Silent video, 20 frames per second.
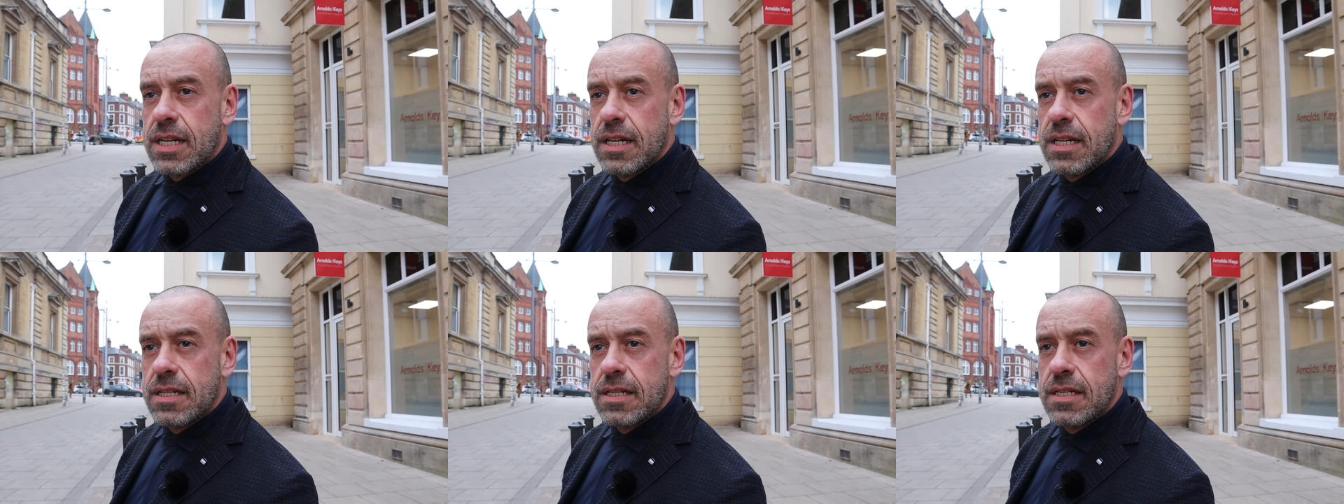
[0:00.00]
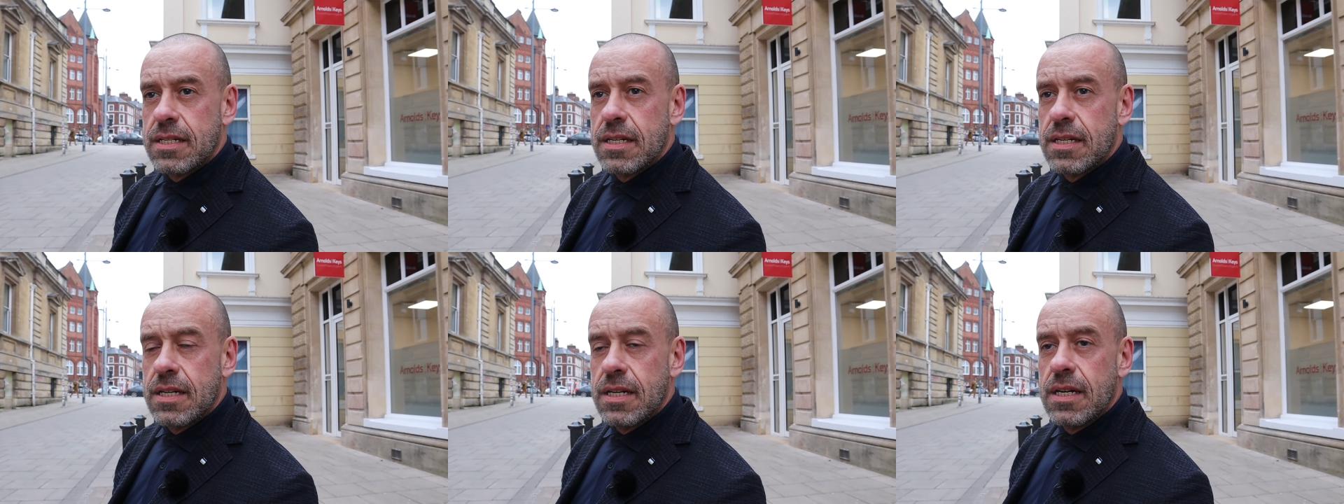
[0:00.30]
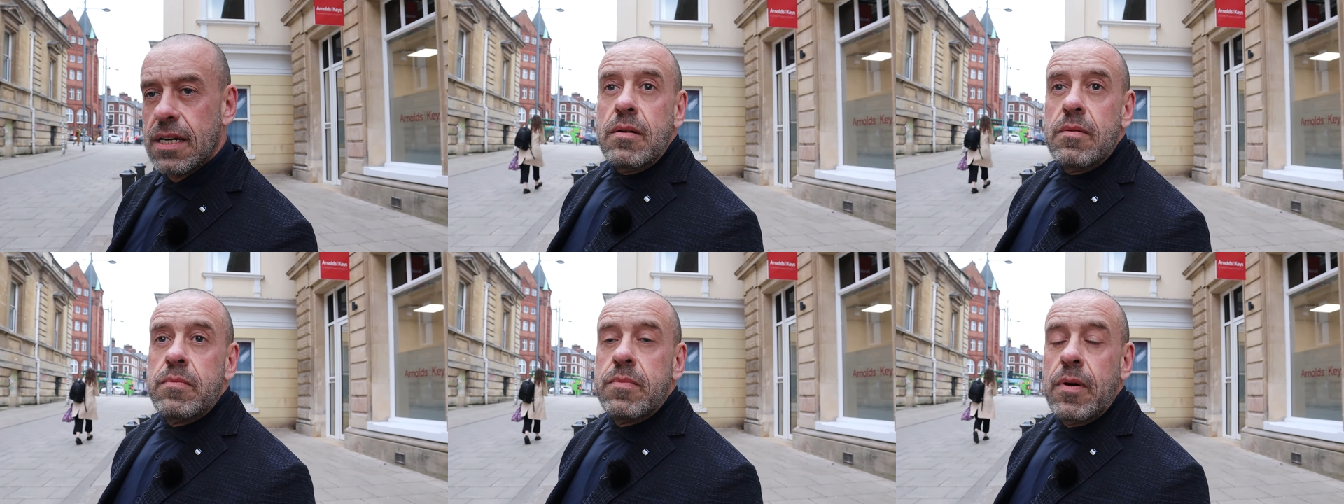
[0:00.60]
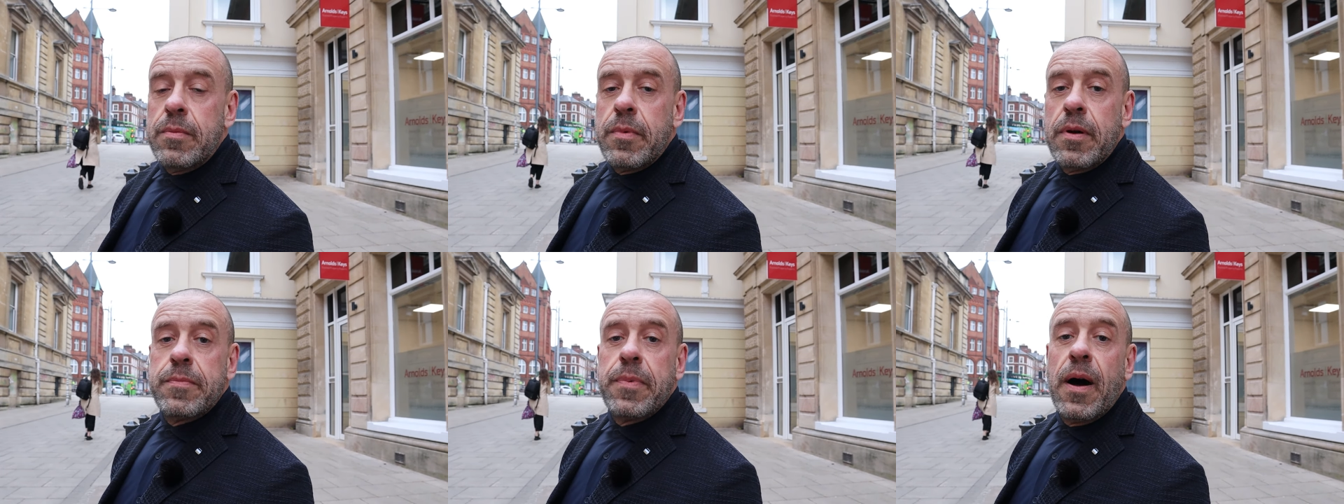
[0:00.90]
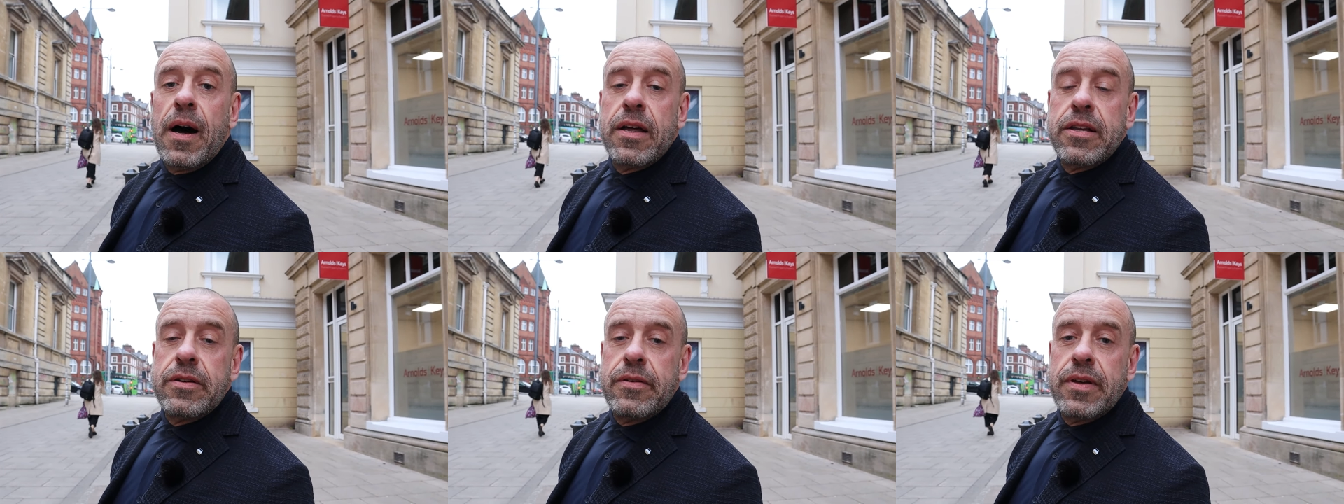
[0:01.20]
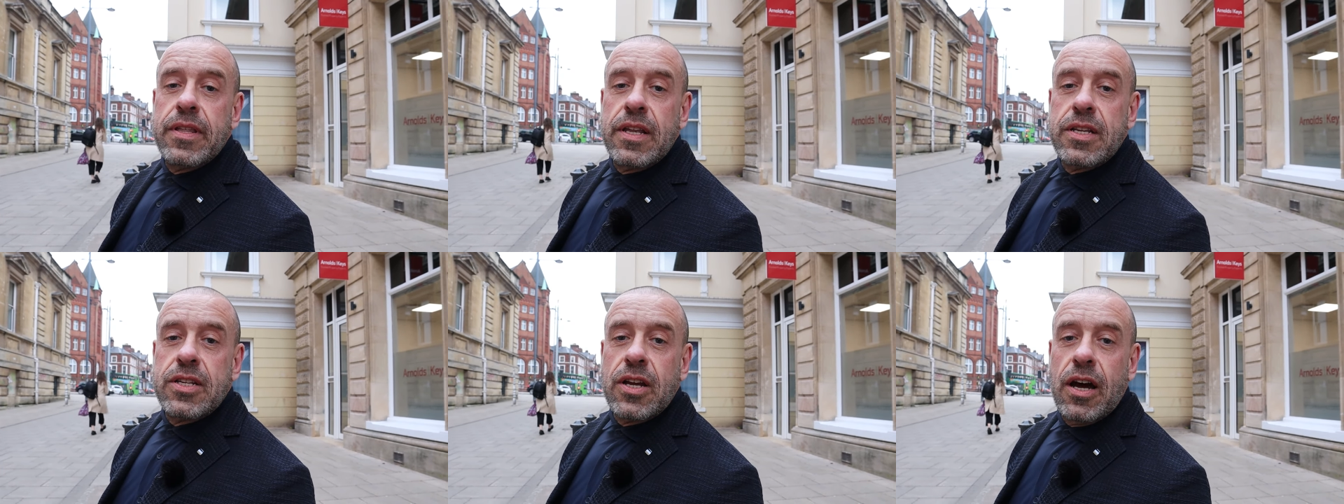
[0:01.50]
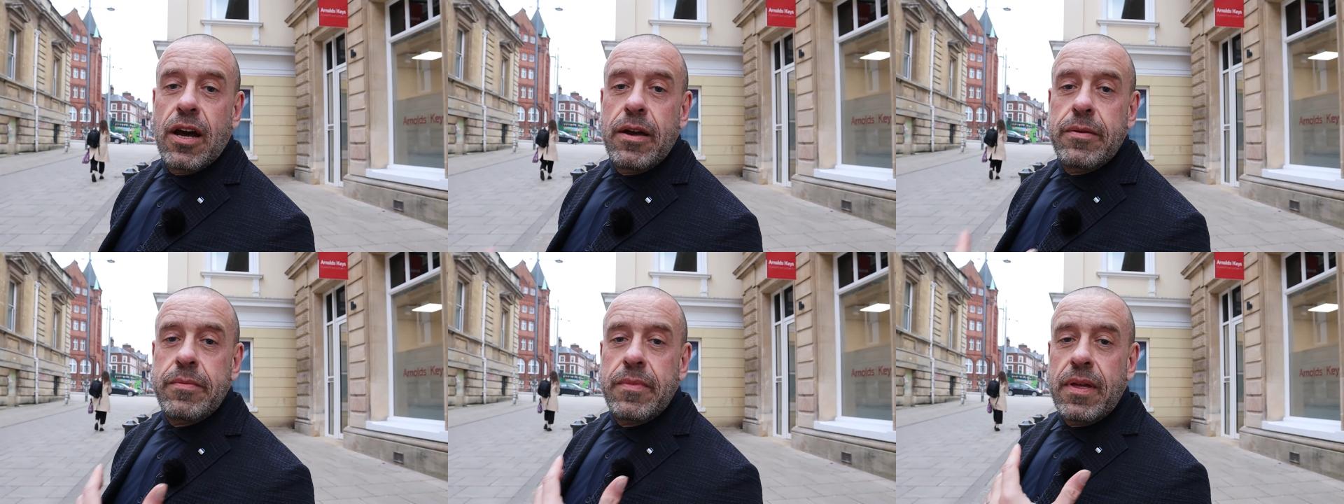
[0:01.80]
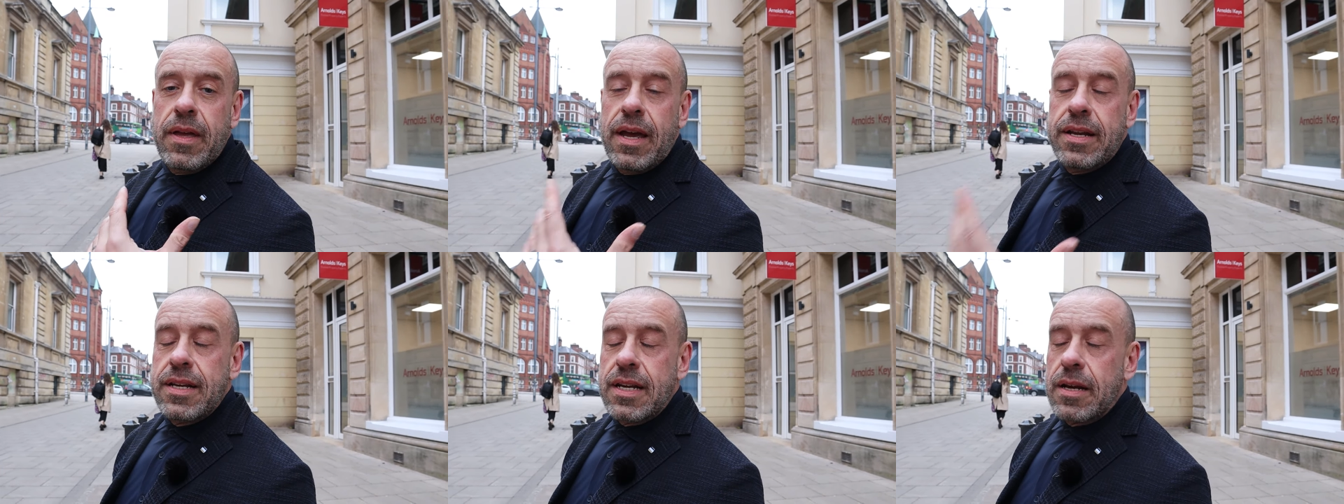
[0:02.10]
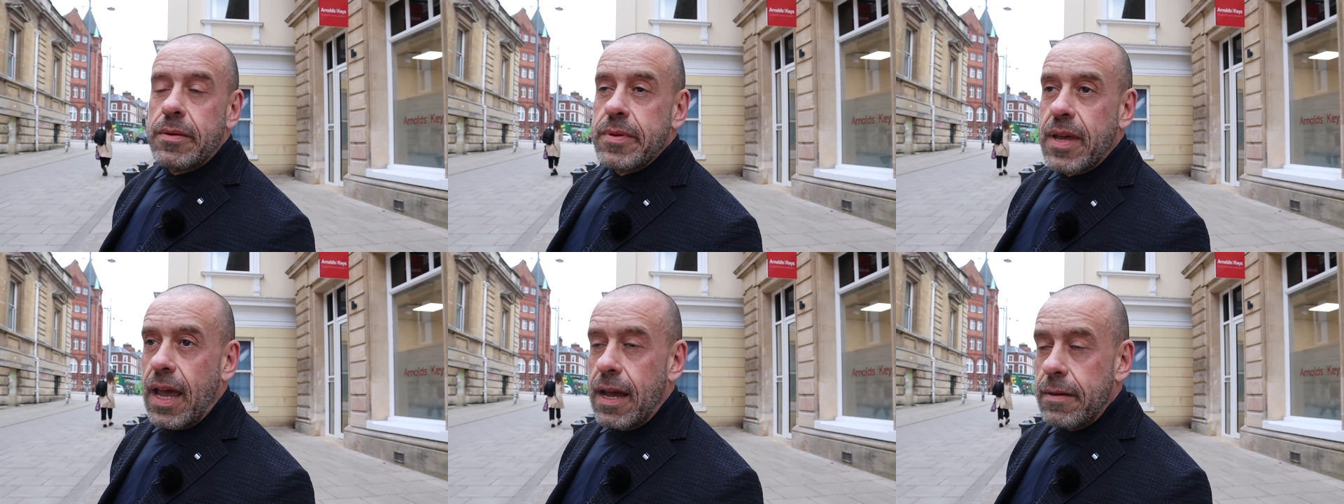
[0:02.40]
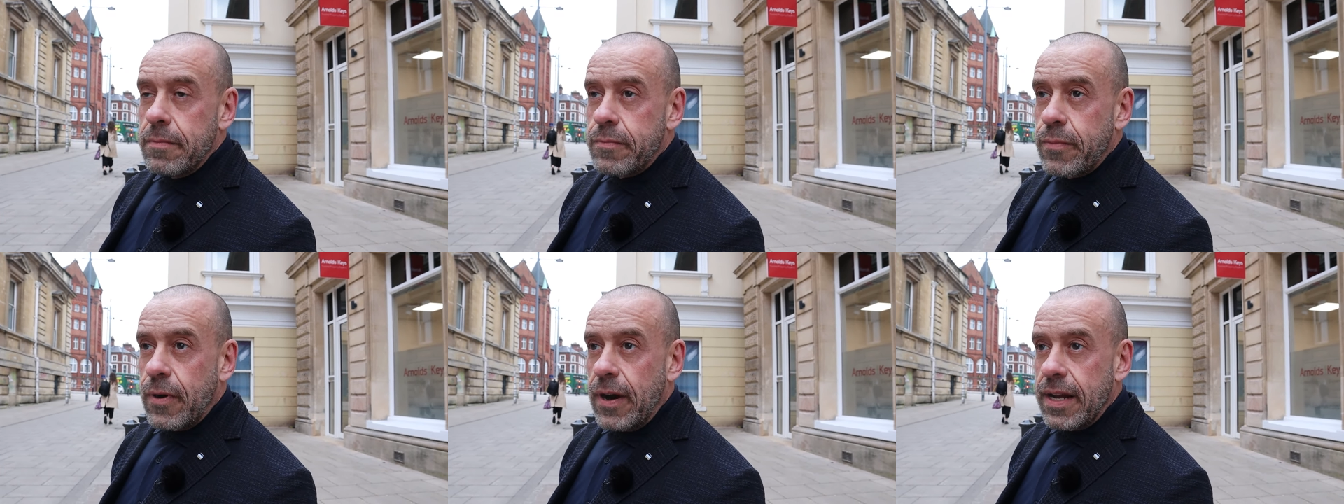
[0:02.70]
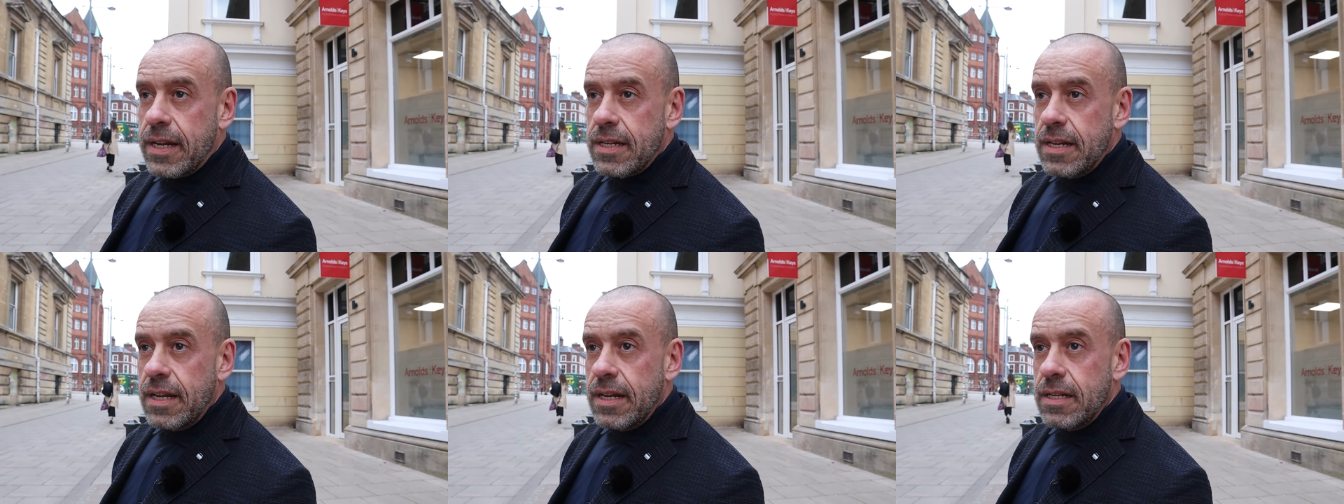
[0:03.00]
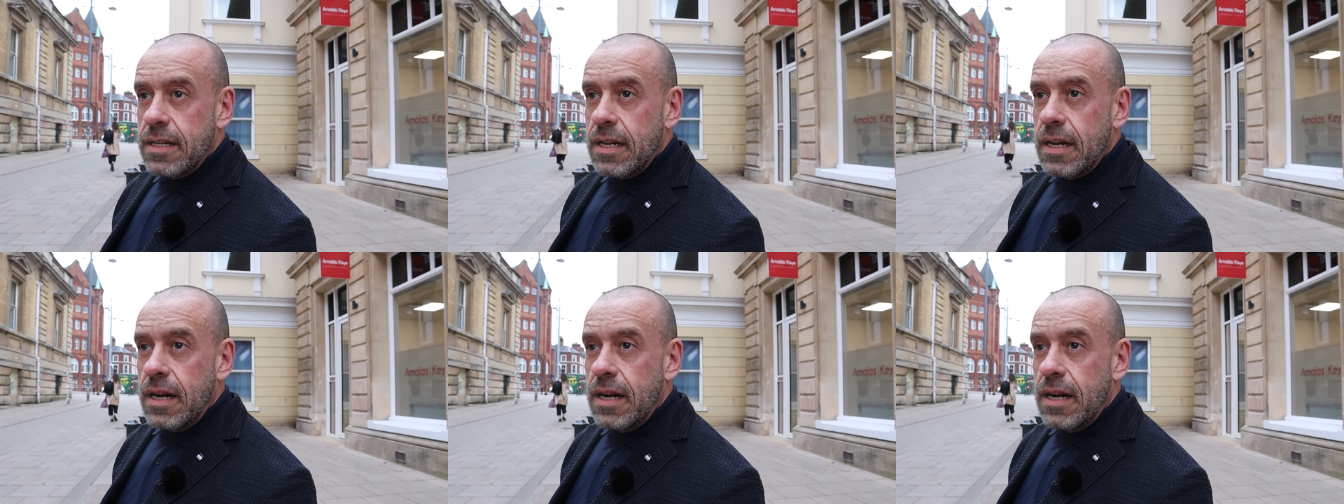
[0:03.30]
But my partner at the time ended up getting pregnant.